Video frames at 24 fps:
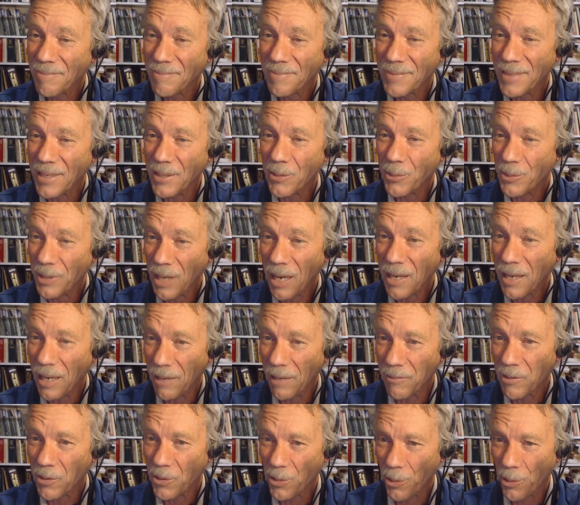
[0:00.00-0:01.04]
They do not
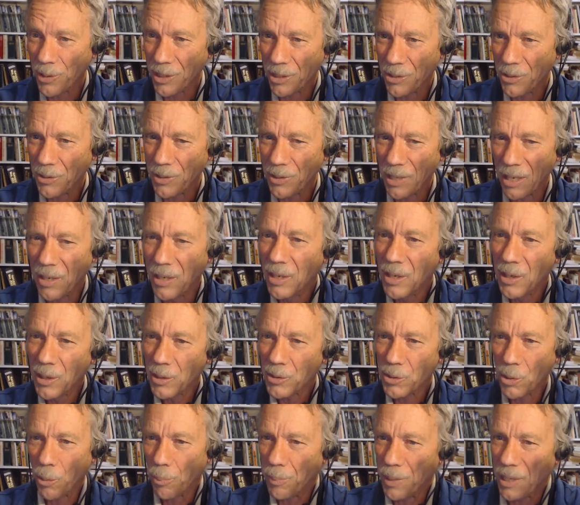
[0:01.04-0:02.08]
have authority to do that.
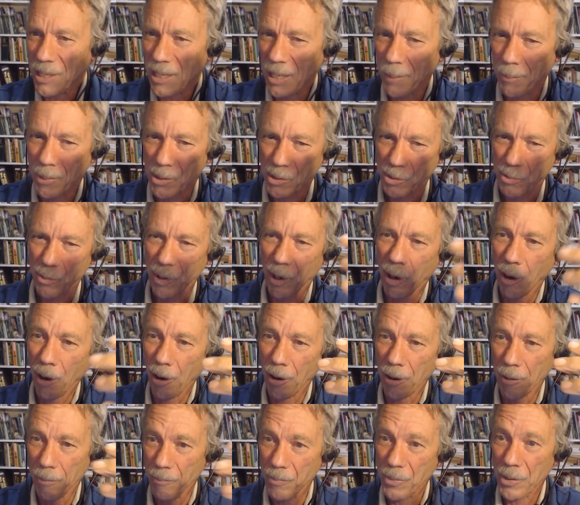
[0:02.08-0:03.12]
So beekeepers
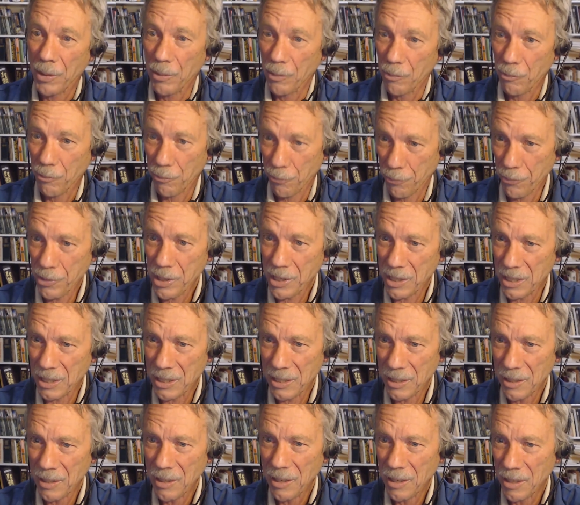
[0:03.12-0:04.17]
are
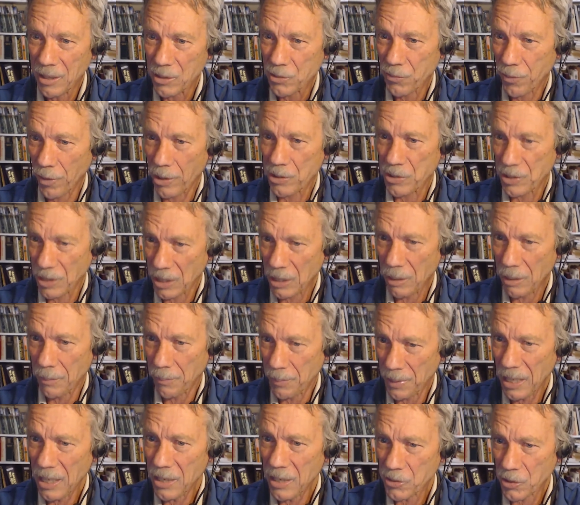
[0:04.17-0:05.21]
free, as far as the
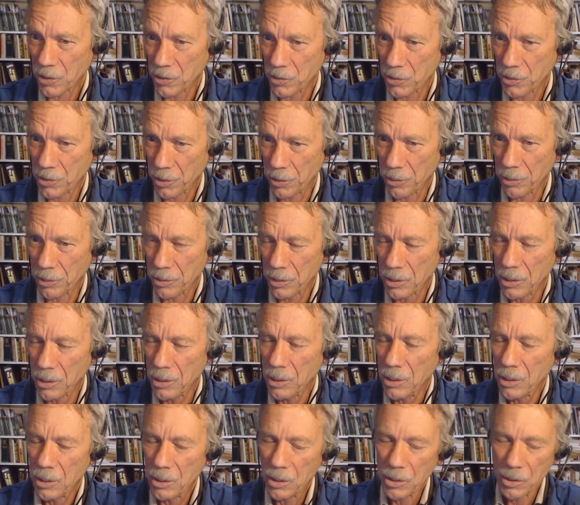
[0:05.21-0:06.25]
EPA is concerned,
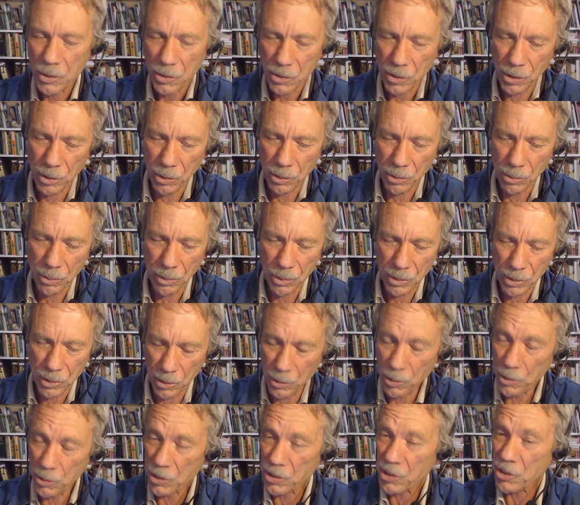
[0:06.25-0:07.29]
to
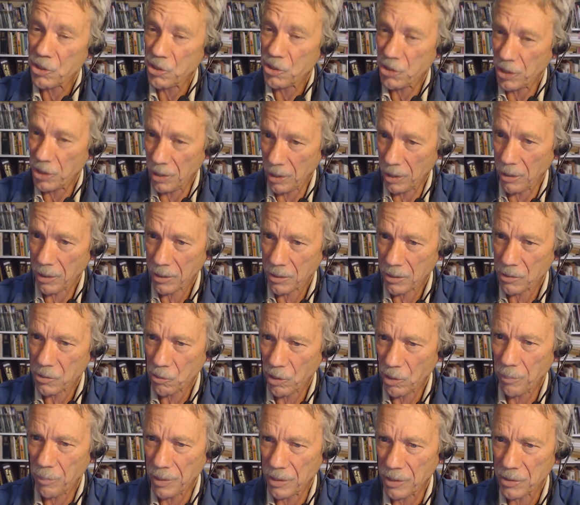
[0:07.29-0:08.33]
use generic
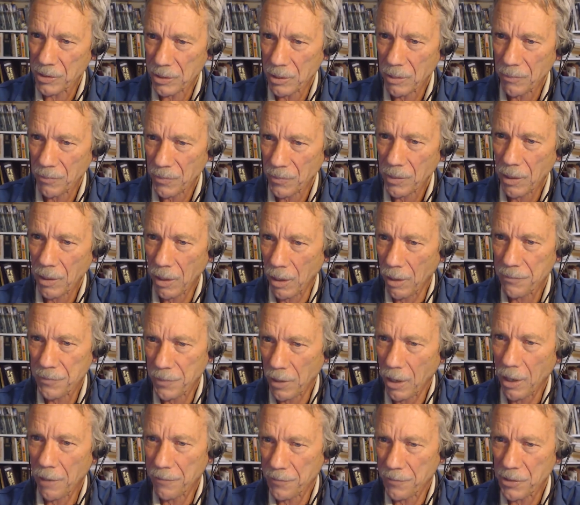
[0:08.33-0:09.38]
treatments
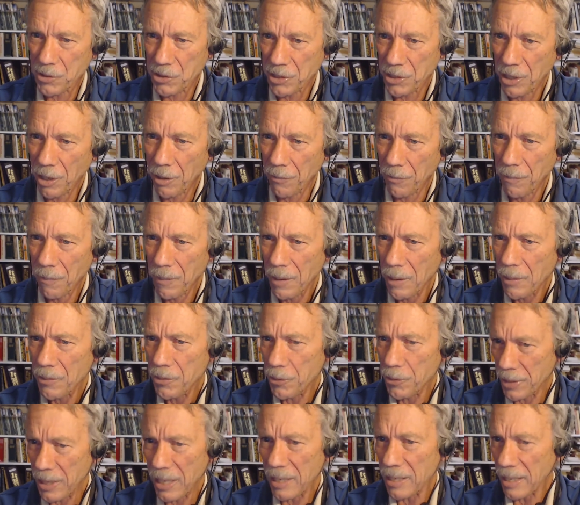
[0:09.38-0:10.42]
off the shelf.
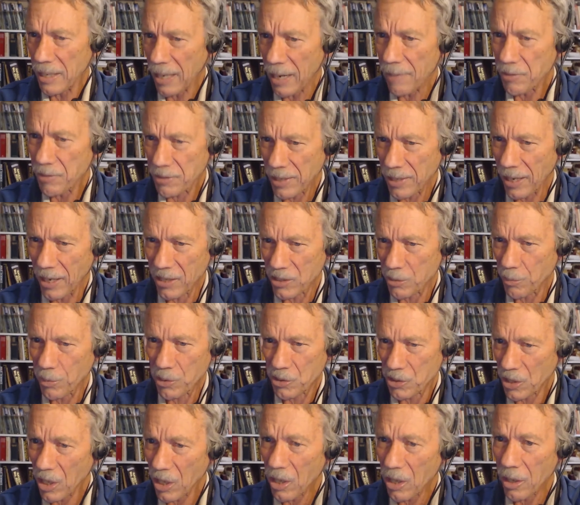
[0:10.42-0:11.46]
You can't advertise them or
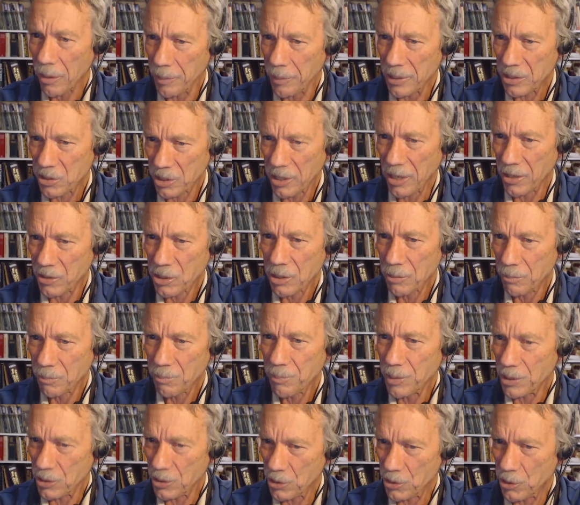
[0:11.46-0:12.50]
sell them as such,
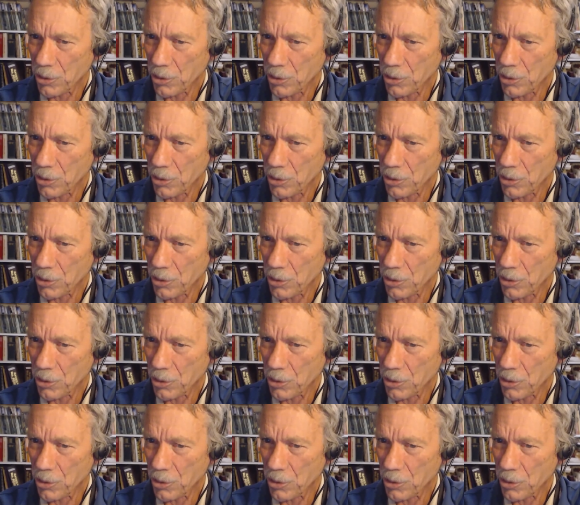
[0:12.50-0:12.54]
but